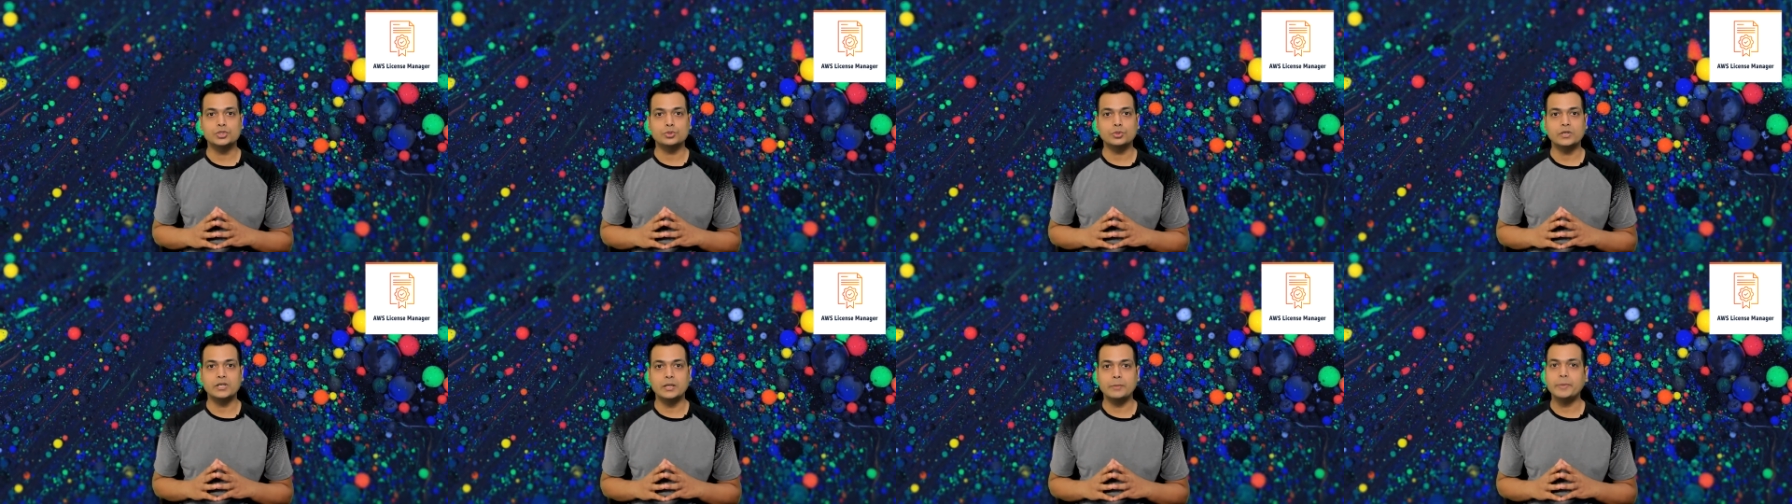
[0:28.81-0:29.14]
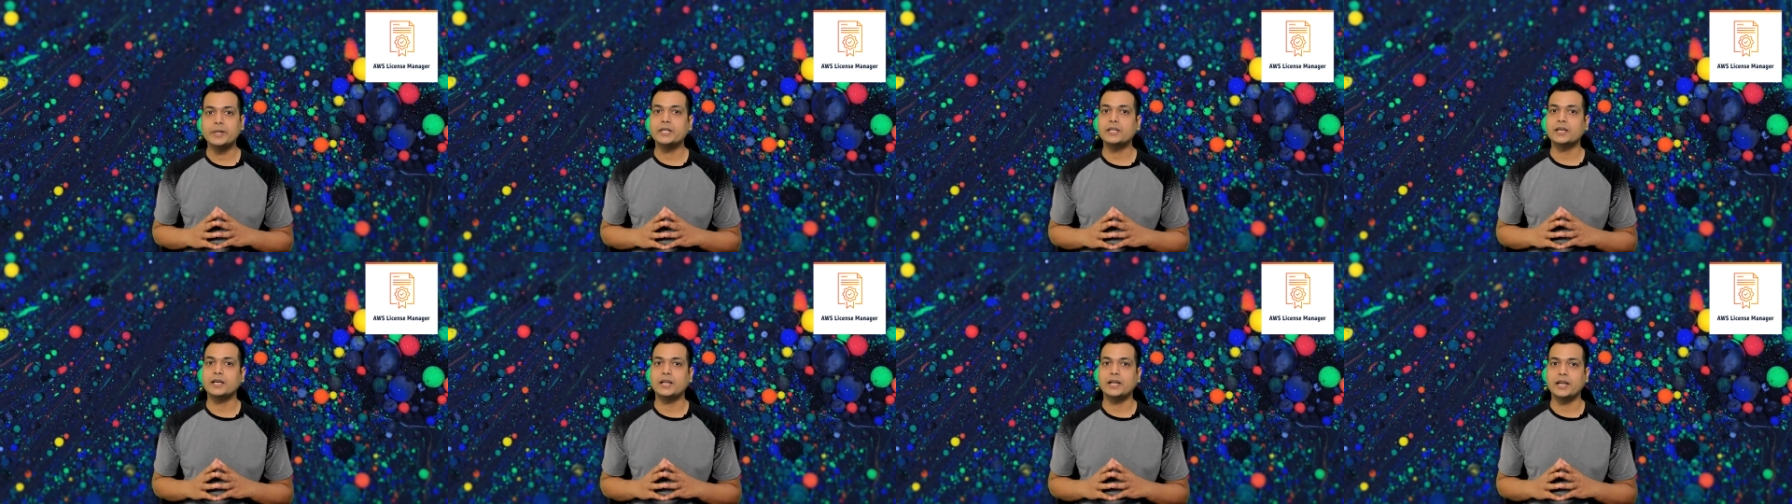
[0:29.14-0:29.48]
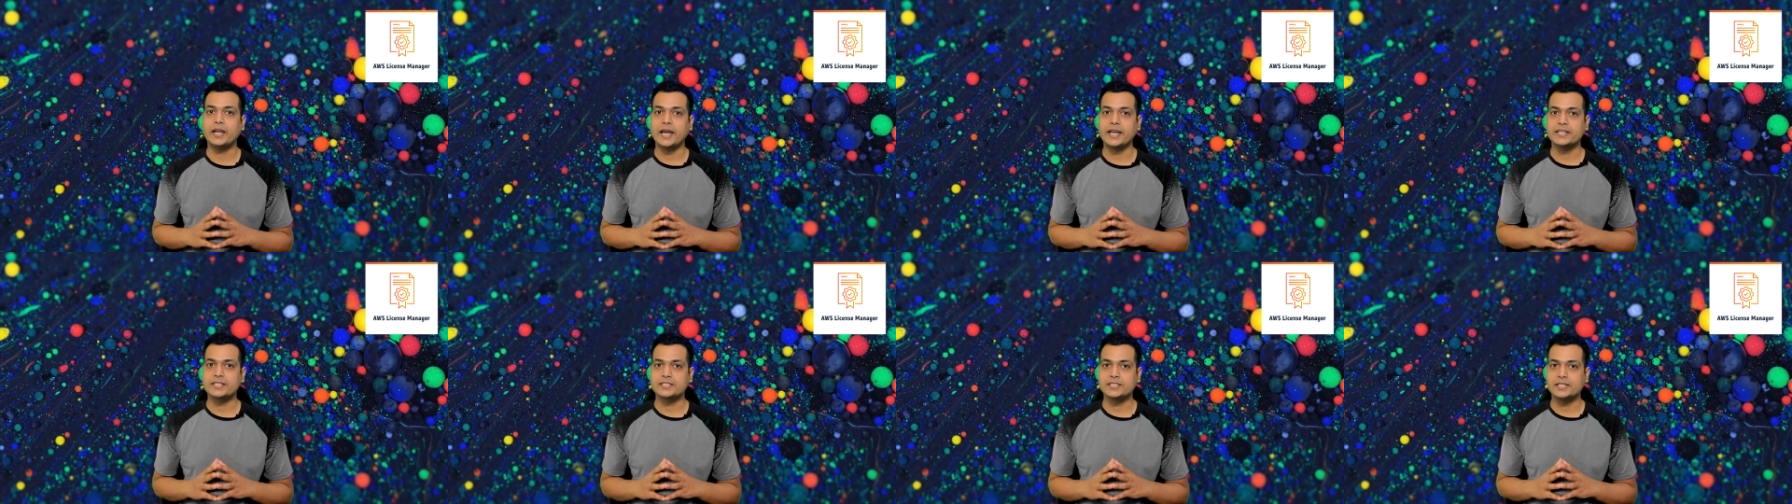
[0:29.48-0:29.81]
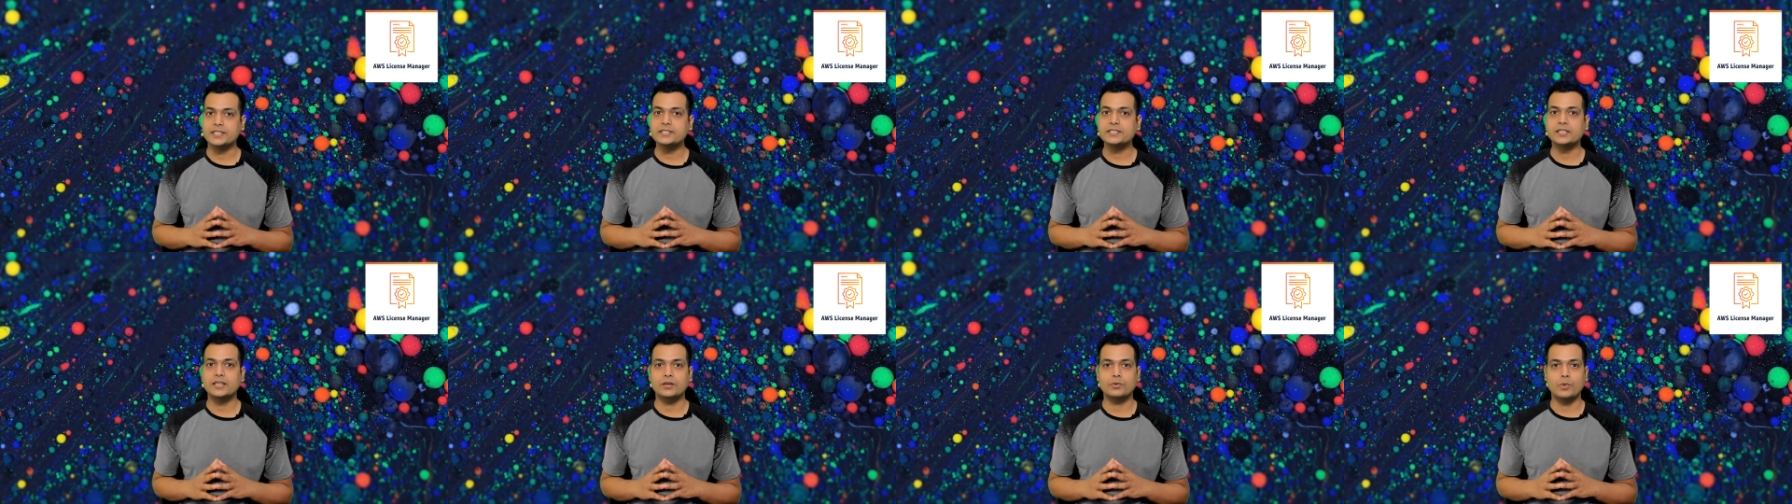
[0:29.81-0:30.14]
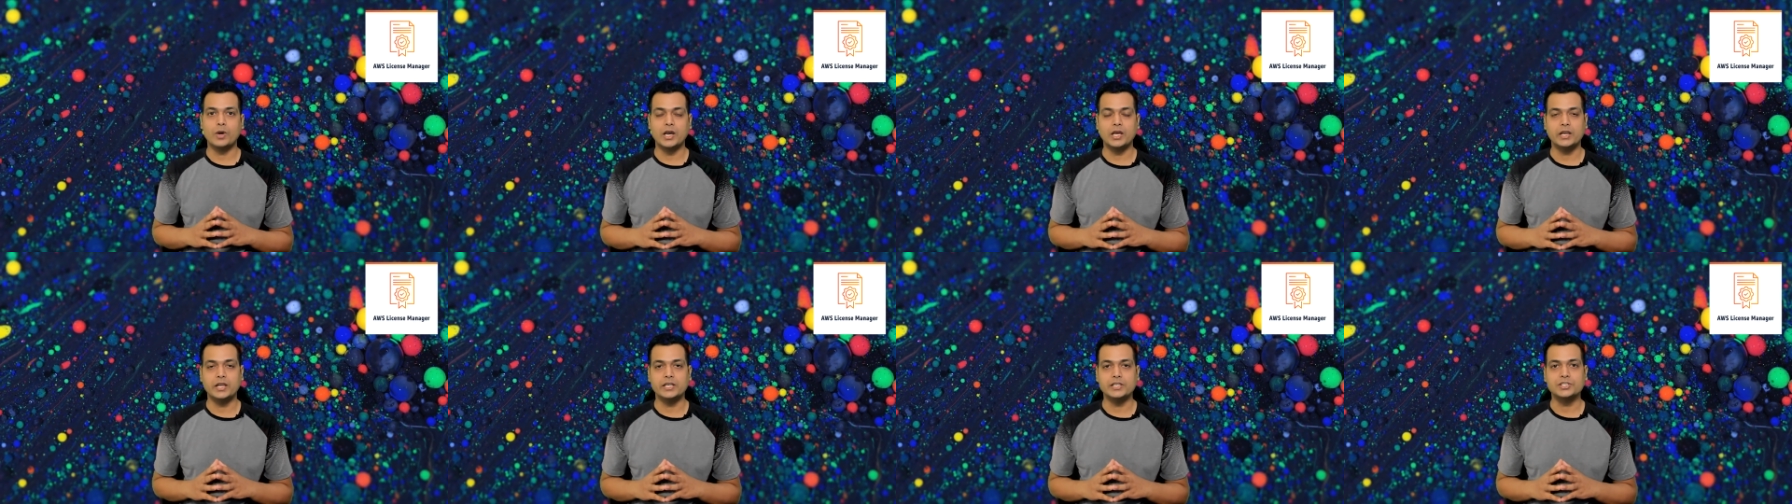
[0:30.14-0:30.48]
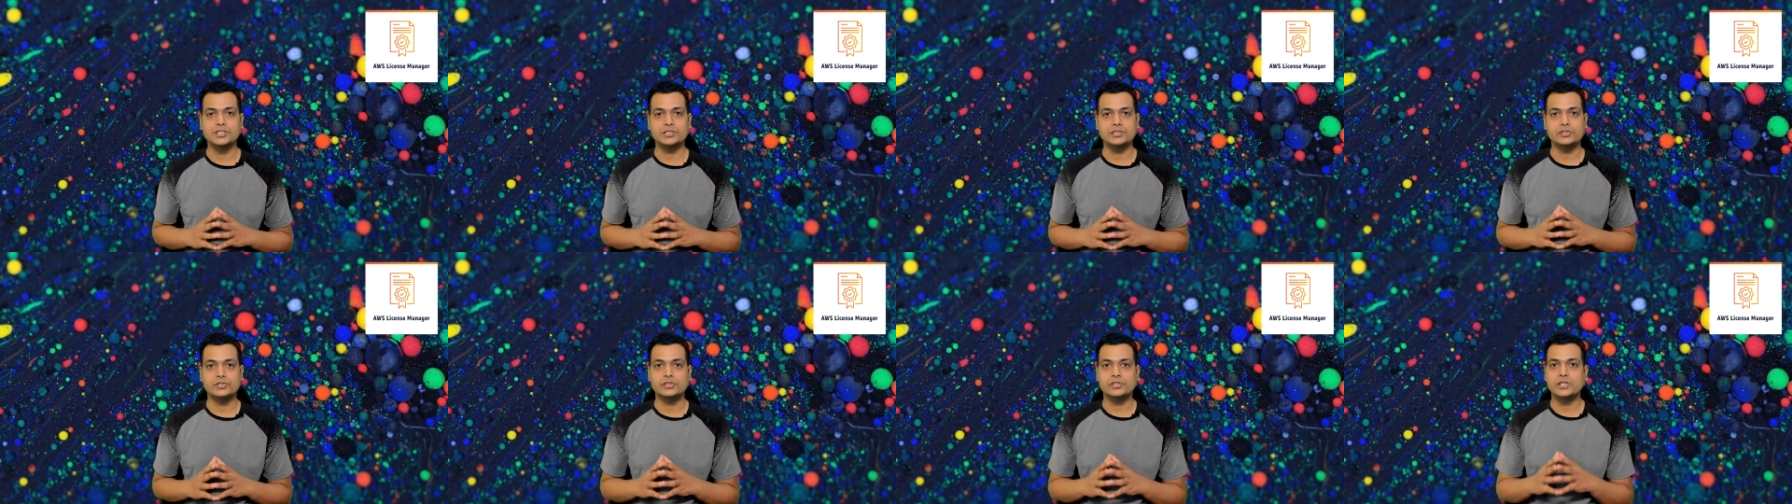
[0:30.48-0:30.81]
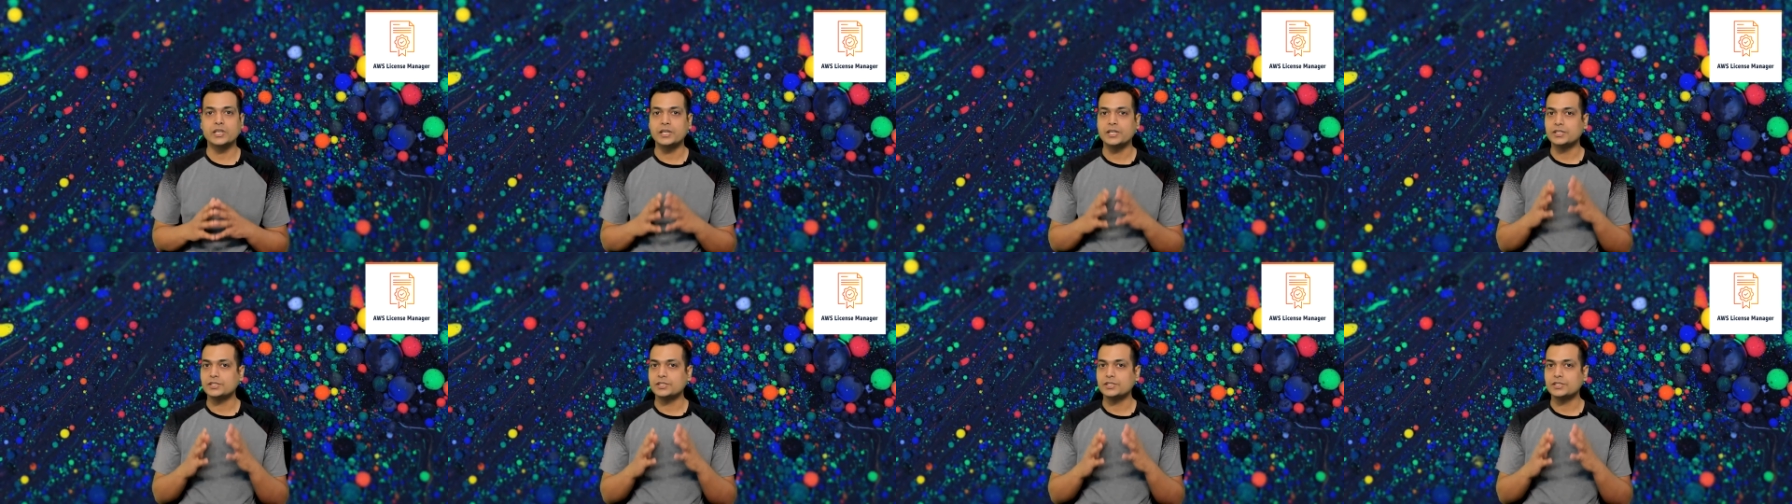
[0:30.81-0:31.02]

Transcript: limit licensing violations,